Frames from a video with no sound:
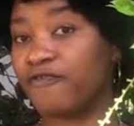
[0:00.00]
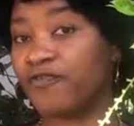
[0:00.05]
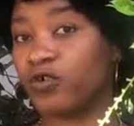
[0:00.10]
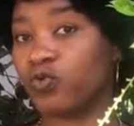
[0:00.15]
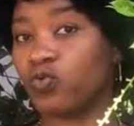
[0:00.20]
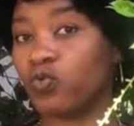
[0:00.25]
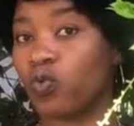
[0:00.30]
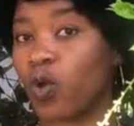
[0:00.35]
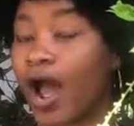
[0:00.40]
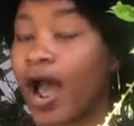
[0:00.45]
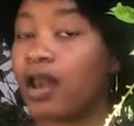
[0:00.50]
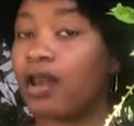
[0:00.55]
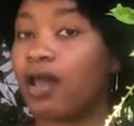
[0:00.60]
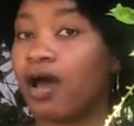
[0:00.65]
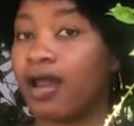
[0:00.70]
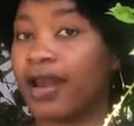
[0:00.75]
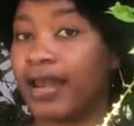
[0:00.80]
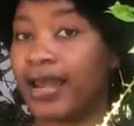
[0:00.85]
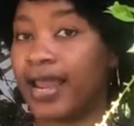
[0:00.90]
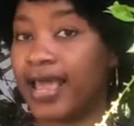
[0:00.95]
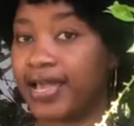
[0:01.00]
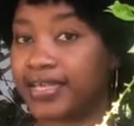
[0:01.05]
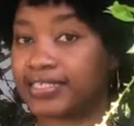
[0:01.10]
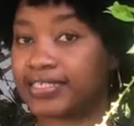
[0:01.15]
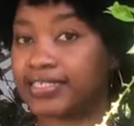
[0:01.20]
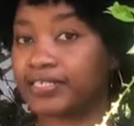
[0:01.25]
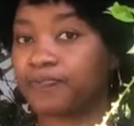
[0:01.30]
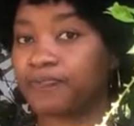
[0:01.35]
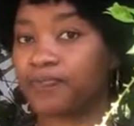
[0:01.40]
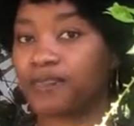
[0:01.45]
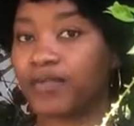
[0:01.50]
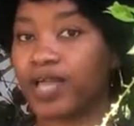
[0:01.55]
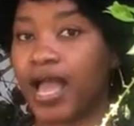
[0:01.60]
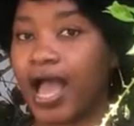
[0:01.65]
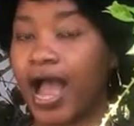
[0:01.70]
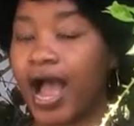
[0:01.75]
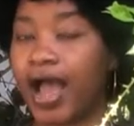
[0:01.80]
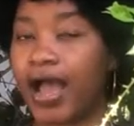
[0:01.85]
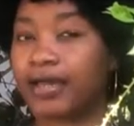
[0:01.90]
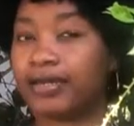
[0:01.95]
view, a lot less,
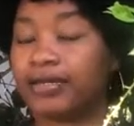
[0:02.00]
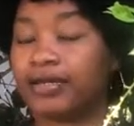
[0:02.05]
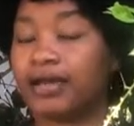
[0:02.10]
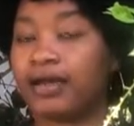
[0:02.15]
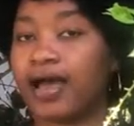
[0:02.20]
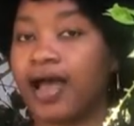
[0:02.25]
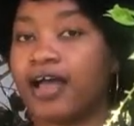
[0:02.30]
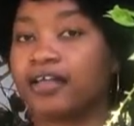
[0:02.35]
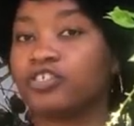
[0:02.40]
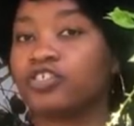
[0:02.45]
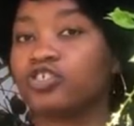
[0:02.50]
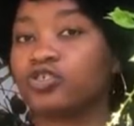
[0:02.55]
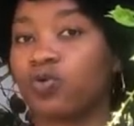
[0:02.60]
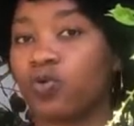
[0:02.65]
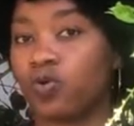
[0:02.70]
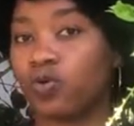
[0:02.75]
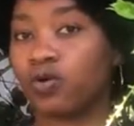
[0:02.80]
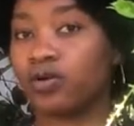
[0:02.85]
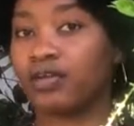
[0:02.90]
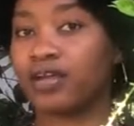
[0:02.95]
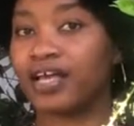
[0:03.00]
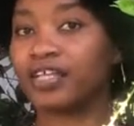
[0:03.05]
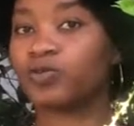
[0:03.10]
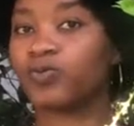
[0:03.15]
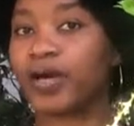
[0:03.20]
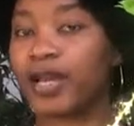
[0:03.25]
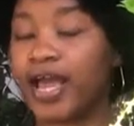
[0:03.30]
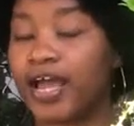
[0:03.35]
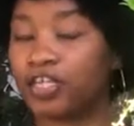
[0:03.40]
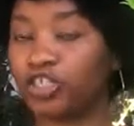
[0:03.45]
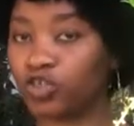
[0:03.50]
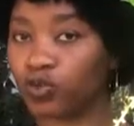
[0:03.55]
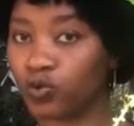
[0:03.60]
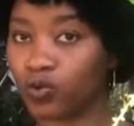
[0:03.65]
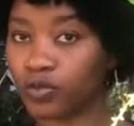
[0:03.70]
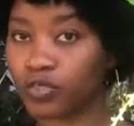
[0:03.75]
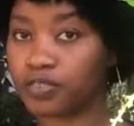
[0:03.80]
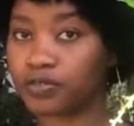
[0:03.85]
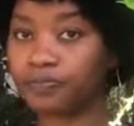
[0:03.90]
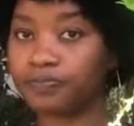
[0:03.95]
and so that's what I
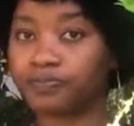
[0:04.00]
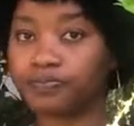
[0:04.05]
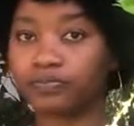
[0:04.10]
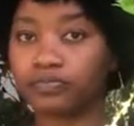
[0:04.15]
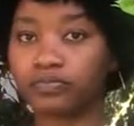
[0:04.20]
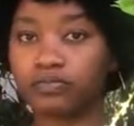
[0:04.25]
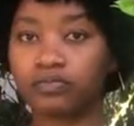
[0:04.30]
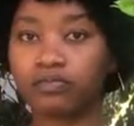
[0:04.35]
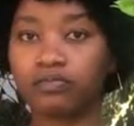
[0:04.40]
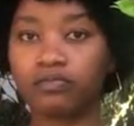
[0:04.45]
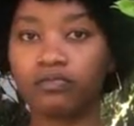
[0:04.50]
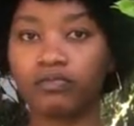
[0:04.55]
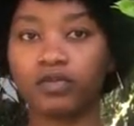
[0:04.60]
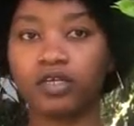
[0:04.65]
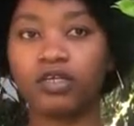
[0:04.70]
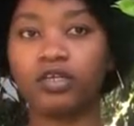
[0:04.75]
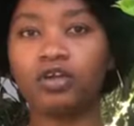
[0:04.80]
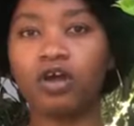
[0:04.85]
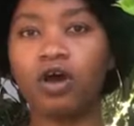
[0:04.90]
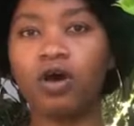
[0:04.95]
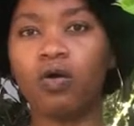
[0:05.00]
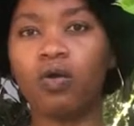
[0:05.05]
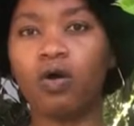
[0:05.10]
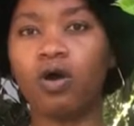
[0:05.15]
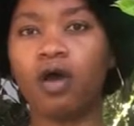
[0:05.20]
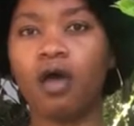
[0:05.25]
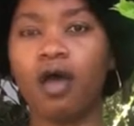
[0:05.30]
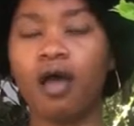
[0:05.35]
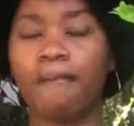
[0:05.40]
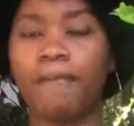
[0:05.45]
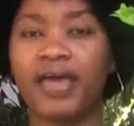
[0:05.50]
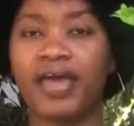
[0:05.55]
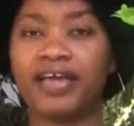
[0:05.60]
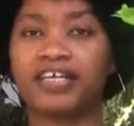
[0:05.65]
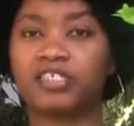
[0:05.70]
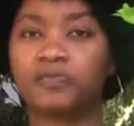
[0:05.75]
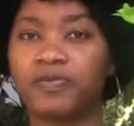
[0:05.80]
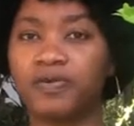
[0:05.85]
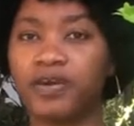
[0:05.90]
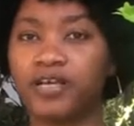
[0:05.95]
chose. Now, my
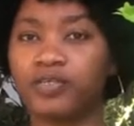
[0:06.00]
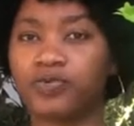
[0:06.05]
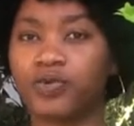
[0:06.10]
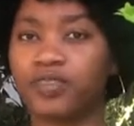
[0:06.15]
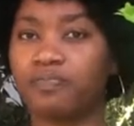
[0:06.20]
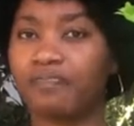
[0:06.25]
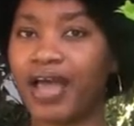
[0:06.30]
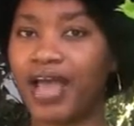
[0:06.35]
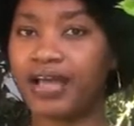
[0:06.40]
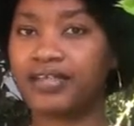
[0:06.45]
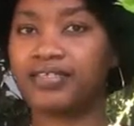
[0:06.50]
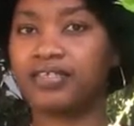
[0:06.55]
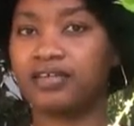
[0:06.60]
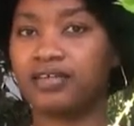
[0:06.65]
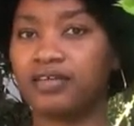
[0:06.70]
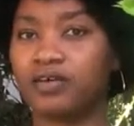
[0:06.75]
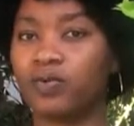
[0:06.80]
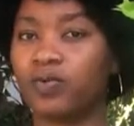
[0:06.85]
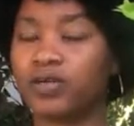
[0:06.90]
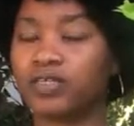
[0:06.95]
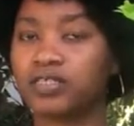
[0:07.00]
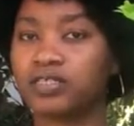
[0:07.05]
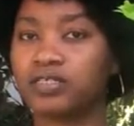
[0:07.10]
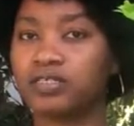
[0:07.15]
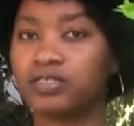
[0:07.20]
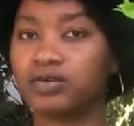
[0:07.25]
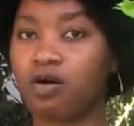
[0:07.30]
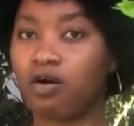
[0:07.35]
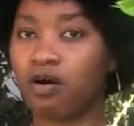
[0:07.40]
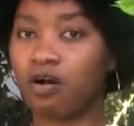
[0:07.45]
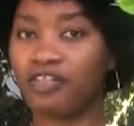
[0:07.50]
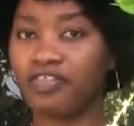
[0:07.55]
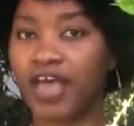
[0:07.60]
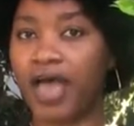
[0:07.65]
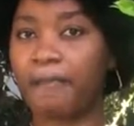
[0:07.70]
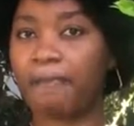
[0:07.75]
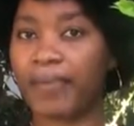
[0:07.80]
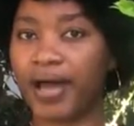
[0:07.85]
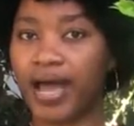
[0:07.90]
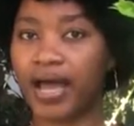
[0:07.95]
experience with biotin, it wasn't all
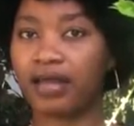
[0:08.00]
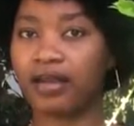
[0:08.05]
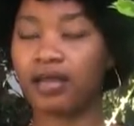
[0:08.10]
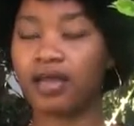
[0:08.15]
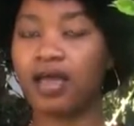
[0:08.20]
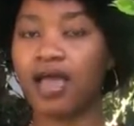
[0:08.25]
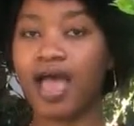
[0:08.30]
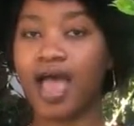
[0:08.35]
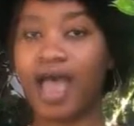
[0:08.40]
that bad.